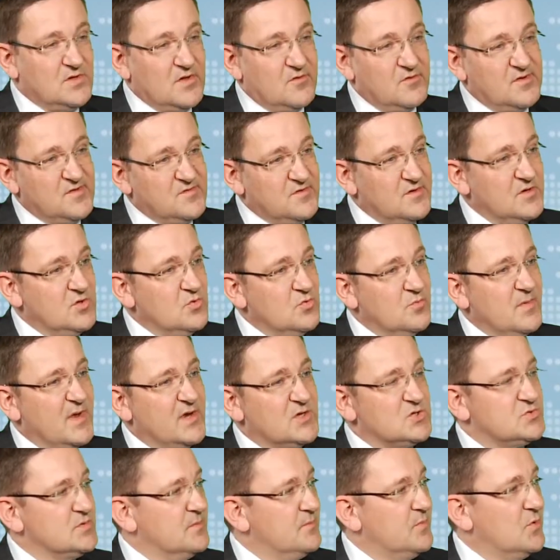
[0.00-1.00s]
there is a new
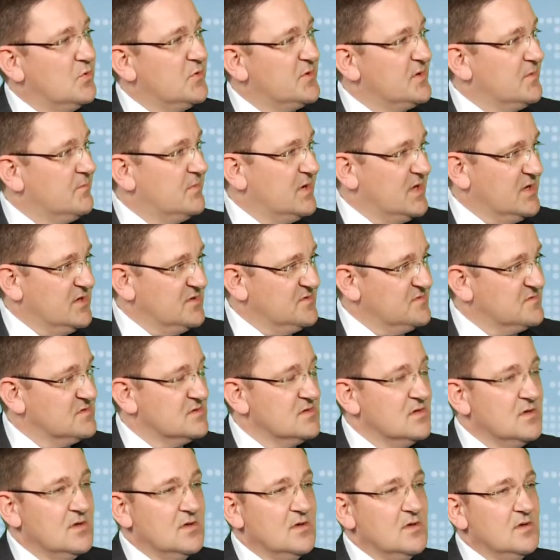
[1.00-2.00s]
management board in place.
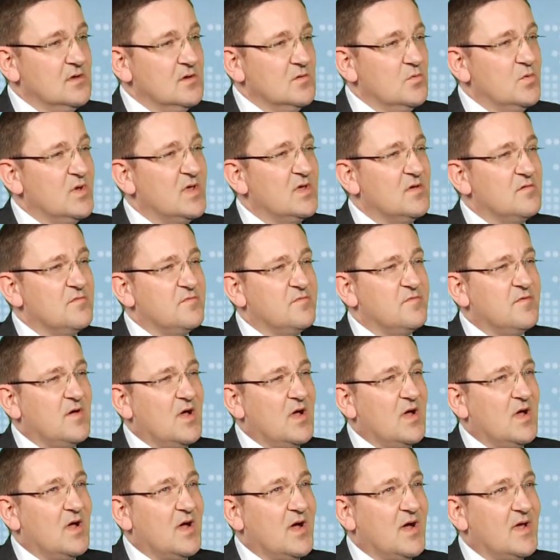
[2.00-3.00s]
We have
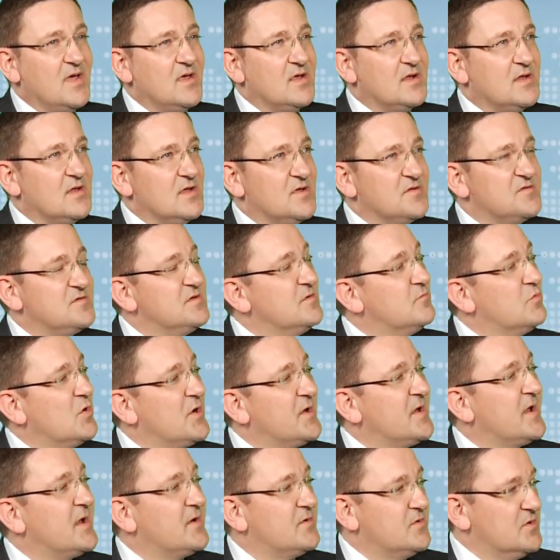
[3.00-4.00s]
hired last year
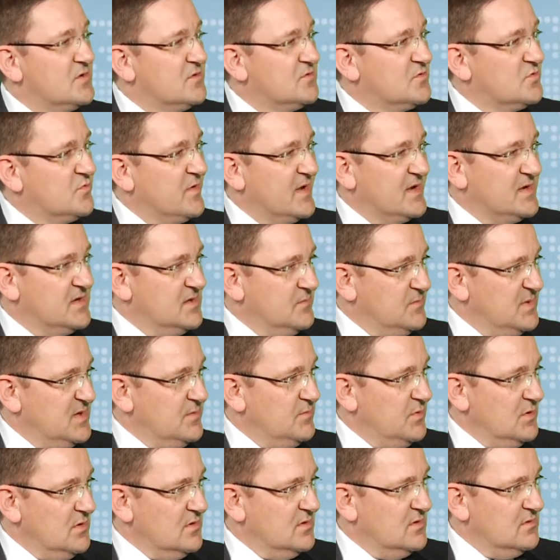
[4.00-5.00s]
120
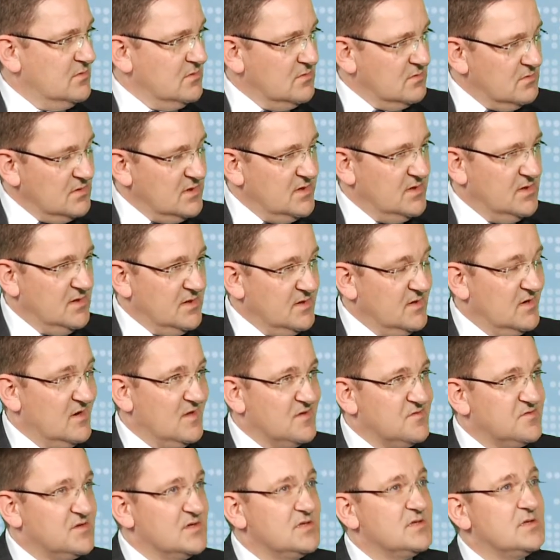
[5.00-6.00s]
people in the
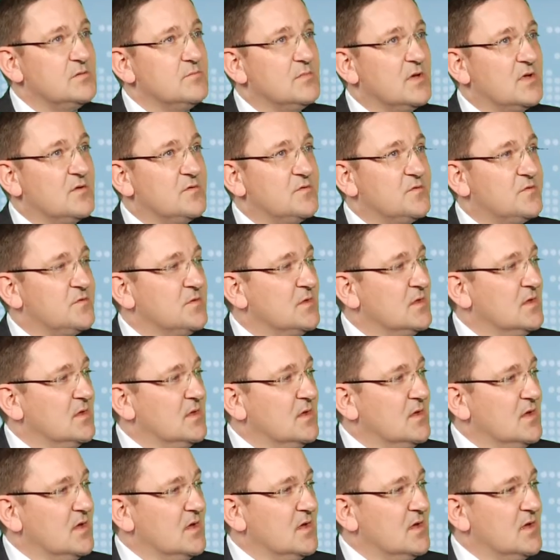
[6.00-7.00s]
last 18 months,
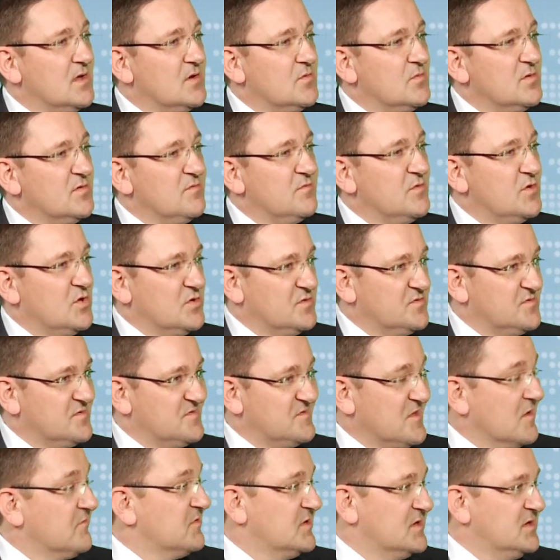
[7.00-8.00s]
and we've
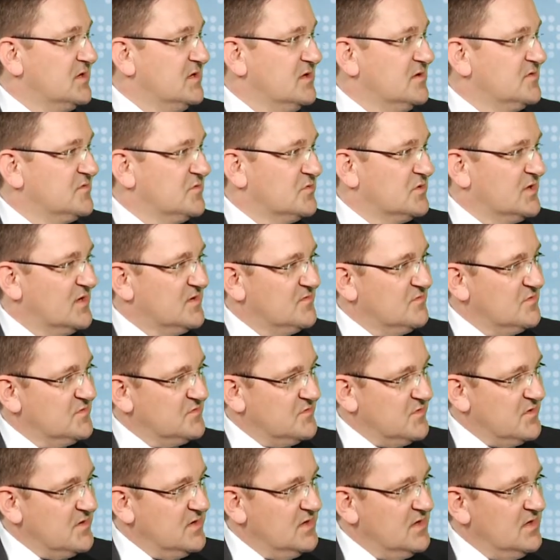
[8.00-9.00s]
lost 70, so that's
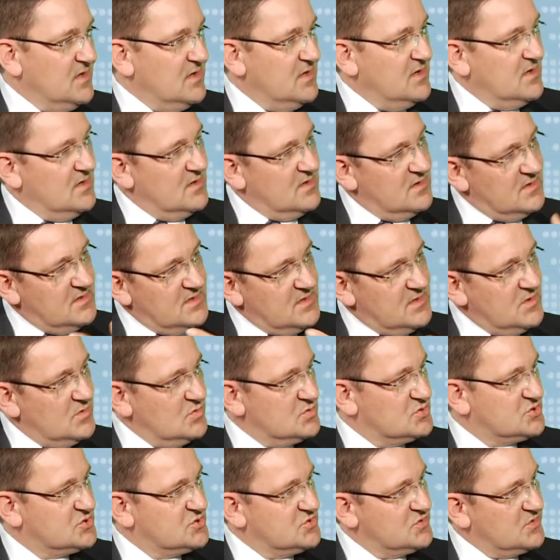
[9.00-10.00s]
also a
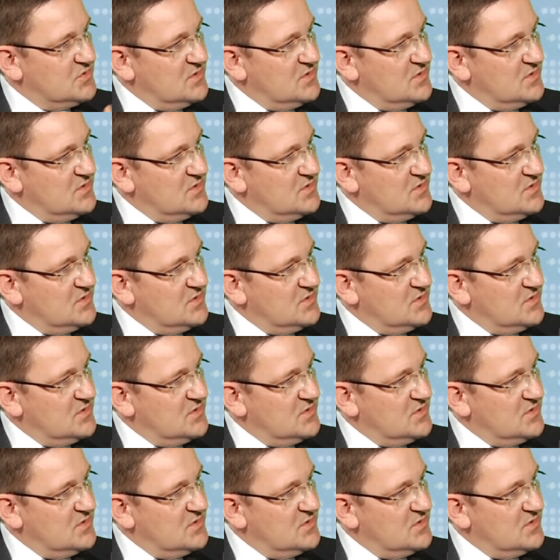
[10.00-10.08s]
huge